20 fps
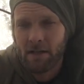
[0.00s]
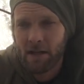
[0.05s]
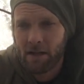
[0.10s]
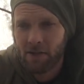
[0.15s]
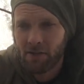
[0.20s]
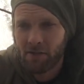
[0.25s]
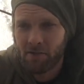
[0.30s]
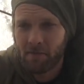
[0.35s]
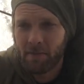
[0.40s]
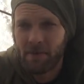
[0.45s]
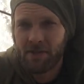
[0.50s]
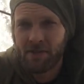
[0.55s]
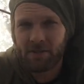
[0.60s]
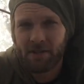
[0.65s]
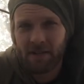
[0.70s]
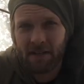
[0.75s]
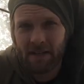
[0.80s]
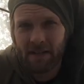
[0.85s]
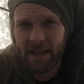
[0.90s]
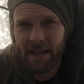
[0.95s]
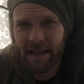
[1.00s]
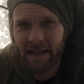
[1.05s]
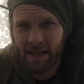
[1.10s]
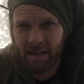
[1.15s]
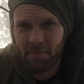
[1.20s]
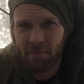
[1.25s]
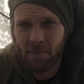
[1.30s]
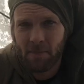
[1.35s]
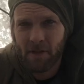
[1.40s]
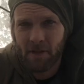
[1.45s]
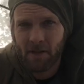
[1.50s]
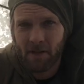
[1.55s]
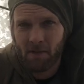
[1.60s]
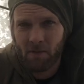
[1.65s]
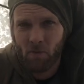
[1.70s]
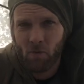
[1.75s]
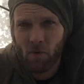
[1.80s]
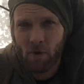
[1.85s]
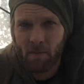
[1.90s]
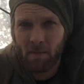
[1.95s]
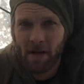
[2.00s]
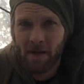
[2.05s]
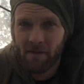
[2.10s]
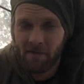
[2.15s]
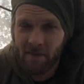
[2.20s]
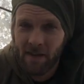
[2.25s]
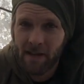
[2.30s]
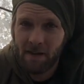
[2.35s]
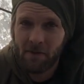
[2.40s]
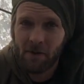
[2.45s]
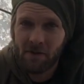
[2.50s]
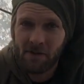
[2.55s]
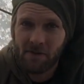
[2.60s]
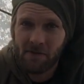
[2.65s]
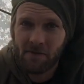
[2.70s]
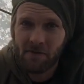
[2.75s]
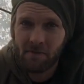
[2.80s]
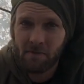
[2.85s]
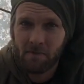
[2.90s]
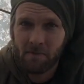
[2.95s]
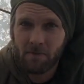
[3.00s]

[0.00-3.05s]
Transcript: I'll just mention the name. One of my favorites